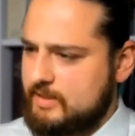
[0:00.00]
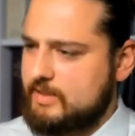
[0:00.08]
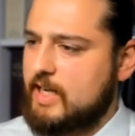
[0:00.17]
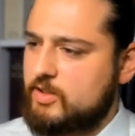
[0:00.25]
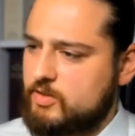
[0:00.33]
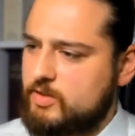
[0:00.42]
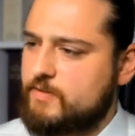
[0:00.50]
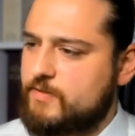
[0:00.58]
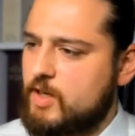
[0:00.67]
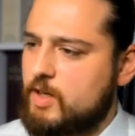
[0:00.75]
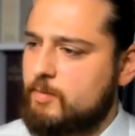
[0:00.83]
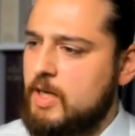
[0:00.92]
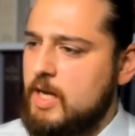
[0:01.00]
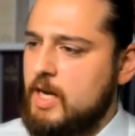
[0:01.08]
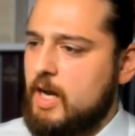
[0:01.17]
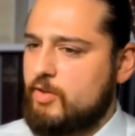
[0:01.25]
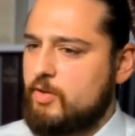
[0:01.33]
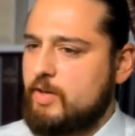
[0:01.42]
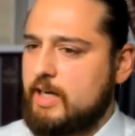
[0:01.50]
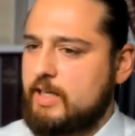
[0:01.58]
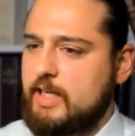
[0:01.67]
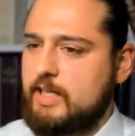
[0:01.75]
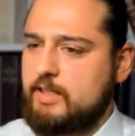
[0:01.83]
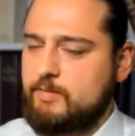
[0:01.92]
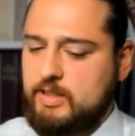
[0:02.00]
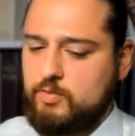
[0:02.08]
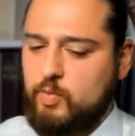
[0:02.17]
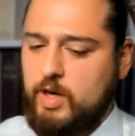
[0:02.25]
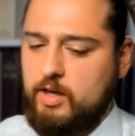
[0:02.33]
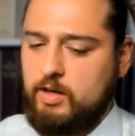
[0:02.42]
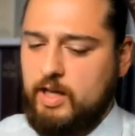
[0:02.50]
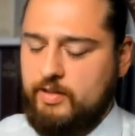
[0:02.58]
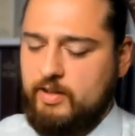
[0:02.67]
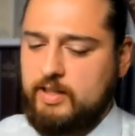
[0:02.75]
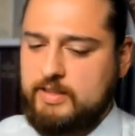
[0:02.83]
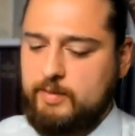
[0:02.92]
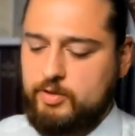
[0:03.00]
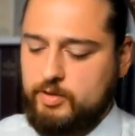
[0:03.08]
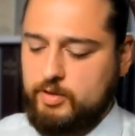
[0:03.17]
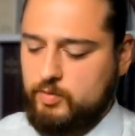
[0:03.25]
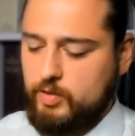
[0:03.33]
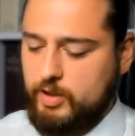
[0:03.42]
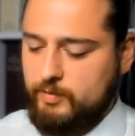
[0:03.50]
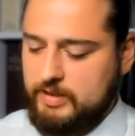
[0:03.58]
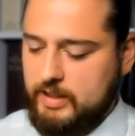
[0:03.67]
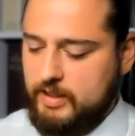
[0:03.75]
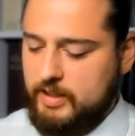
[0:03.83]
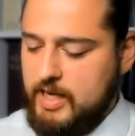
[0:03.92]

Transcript: He's actually from the United Kingdoms as well. I think his name is Chris Williamson.